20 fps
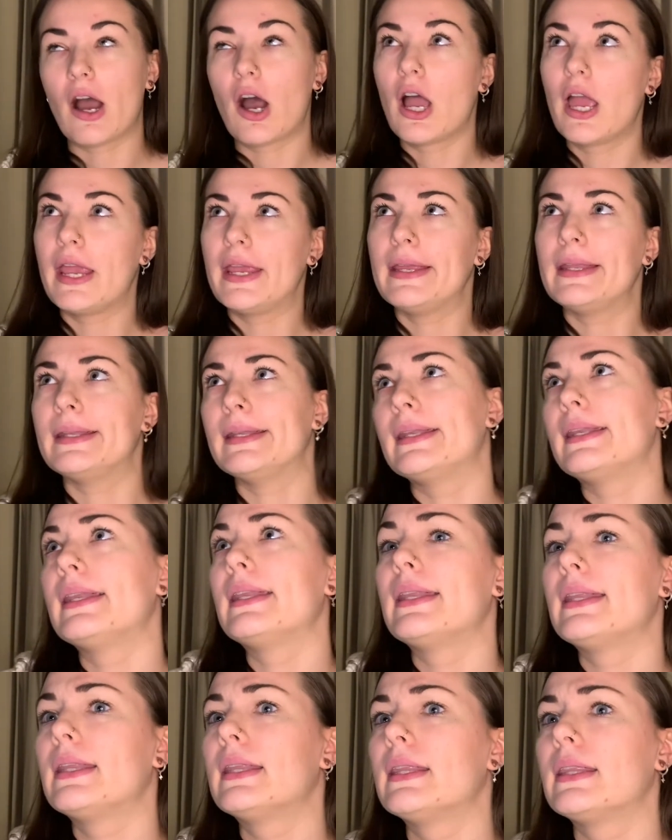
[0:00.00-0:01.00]

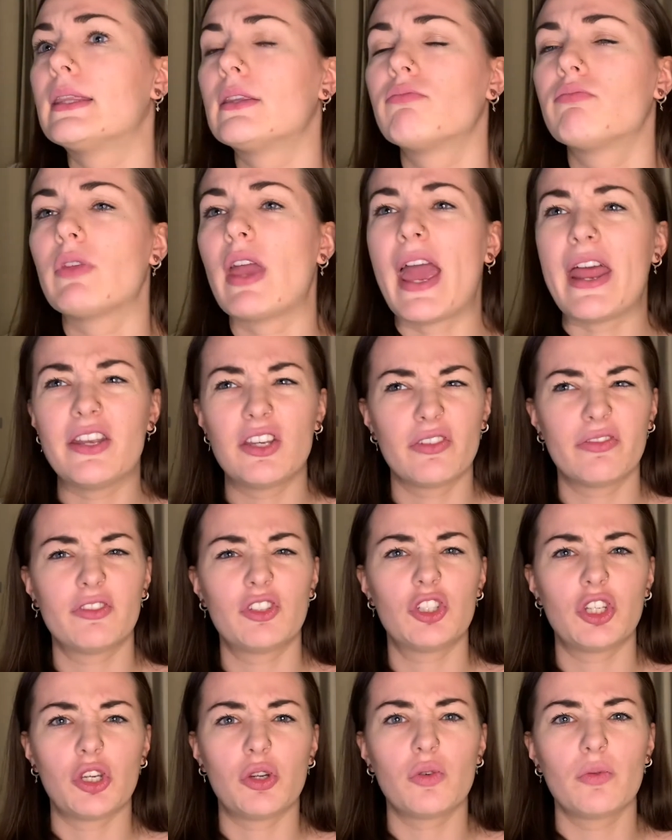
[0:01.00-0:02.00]
in end of
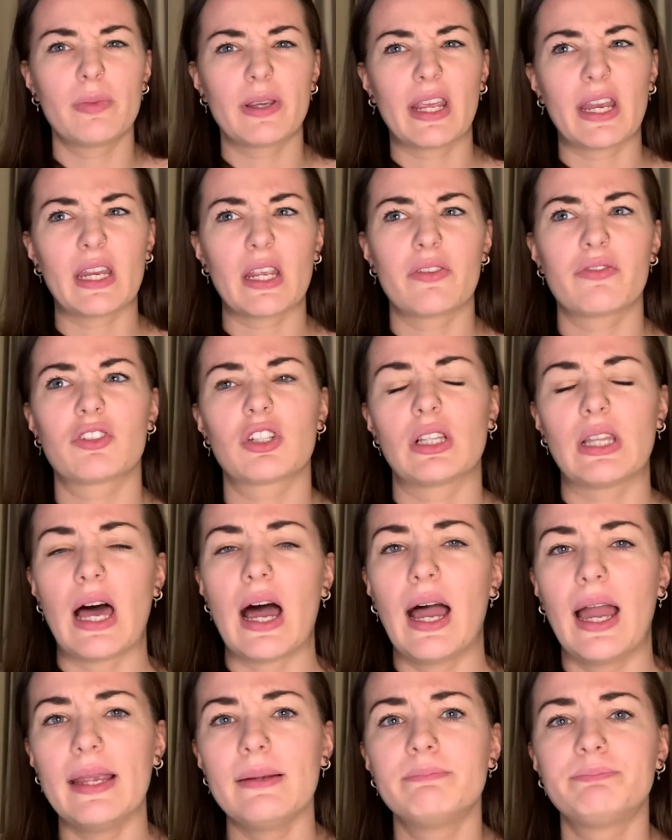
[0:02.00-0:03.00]
June, beginning of
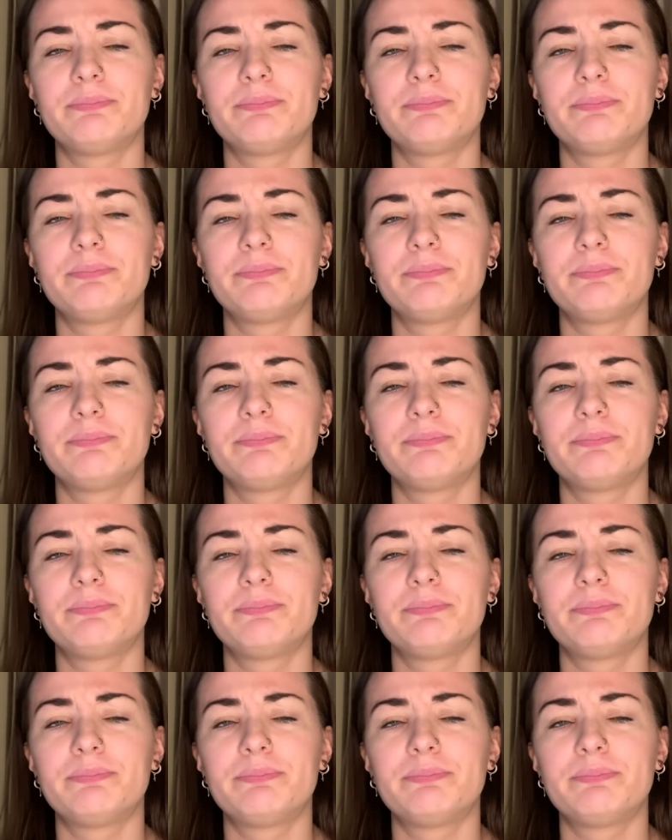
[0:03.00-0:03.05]
July,